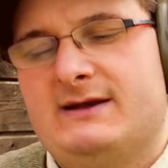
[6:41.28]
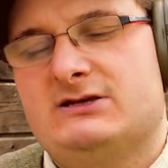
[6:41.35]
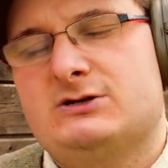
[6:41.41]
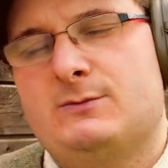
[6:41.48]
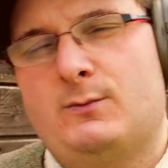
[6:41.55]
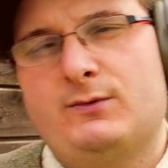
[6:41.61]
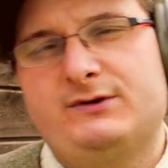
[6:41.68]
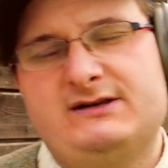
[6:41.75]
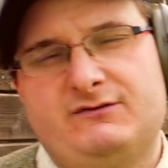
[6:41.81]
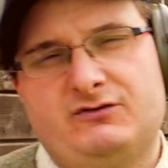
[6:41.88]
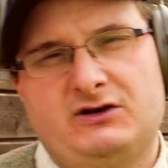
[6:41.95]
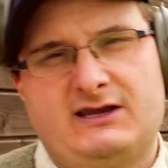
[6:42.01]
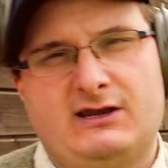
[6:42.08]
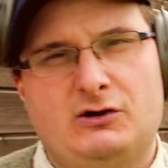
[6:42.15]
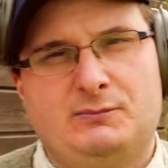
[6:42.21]
into
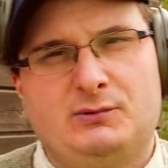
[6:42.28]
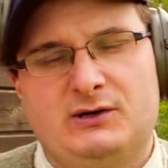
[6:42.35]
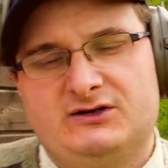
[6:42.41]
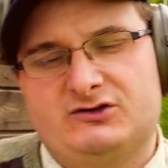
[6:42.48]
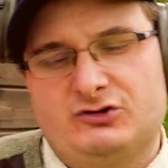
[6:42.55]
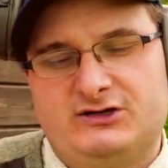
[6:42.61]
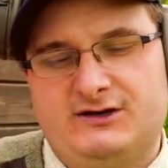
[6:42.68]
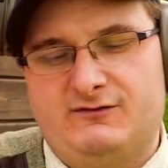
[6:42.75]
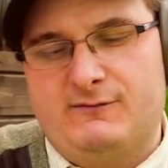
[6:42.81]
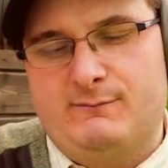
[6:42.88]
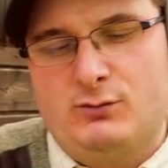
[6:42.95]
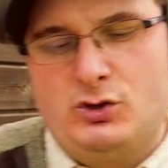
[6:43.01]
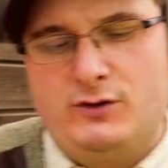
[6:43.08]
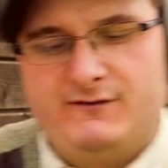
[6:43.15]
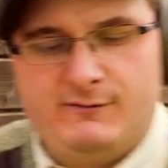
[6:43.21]
different kill points or different
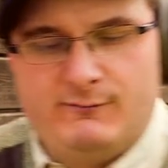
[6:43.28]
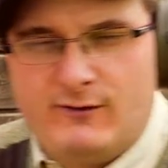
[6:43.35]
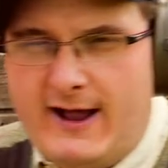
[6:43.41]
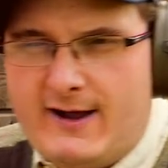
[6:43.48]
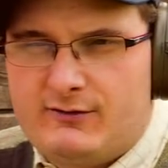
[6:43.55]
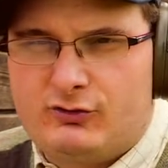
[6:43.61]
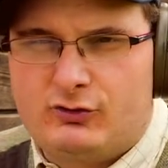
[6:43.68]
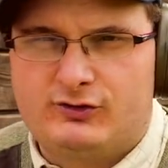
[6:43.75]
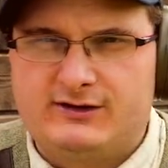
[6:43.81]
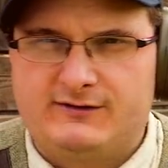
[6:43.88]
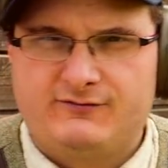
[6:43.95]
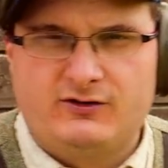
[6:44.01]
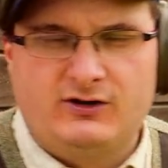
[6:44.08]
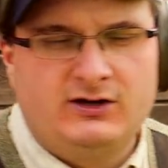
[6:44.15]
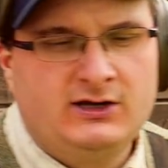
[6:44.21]
moving round on
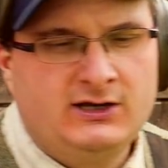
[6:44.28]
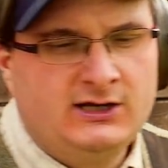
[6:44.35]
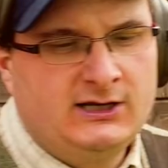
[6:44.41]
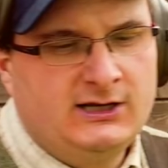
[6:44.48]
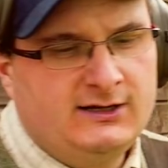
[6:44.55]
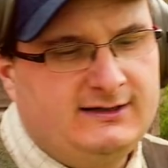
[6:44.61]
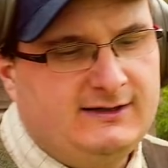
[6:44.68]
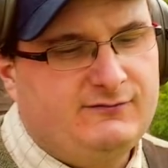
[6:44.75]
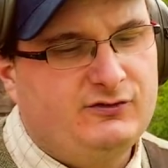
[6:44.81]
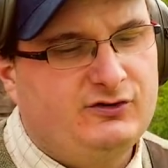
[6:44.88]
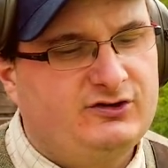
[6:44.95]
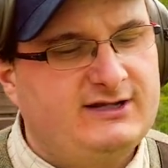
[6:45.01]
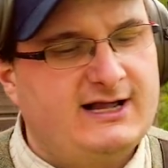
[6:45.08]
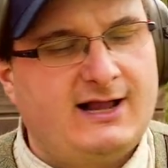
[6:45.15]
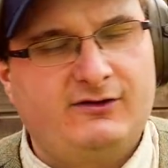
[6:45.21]
different
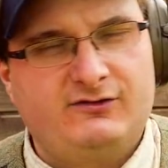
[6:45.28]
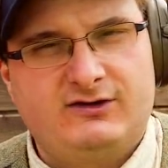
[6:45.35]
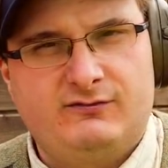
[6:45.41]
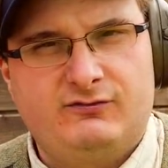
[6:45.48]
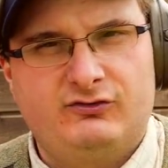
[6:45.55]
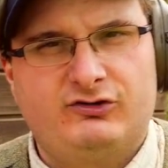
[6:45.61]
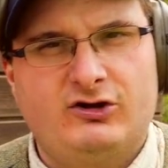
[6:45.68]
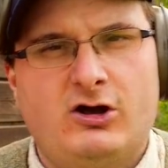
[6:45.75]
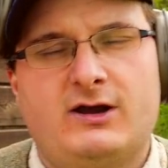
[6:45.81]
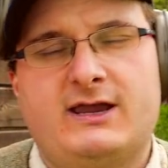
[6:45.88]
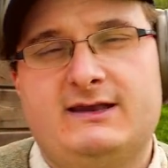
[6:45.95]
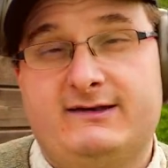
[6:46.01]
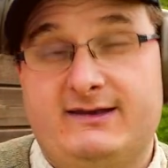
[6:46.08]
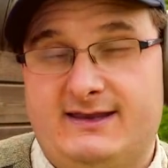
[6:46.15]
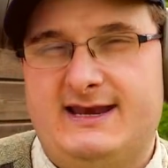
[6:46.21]
stands, different
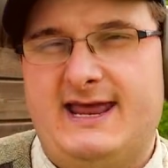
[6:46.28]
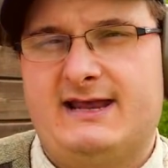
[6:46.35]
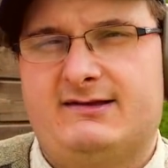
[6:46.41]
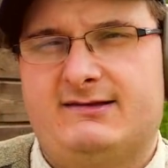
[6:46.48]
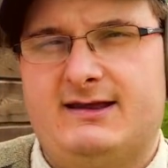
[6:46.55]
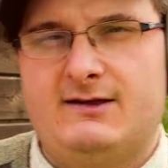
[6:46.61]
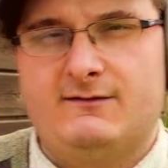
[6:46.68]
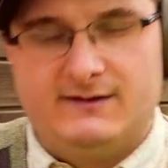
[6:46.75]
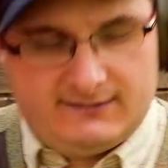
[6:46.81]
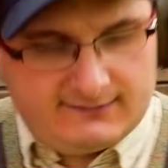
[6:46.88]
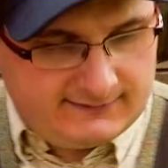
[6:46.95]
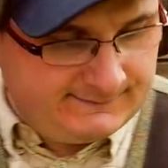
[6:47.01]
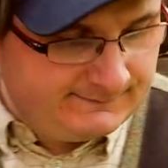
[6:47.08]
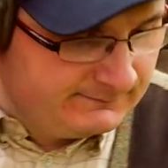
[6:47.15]
targets in the next series.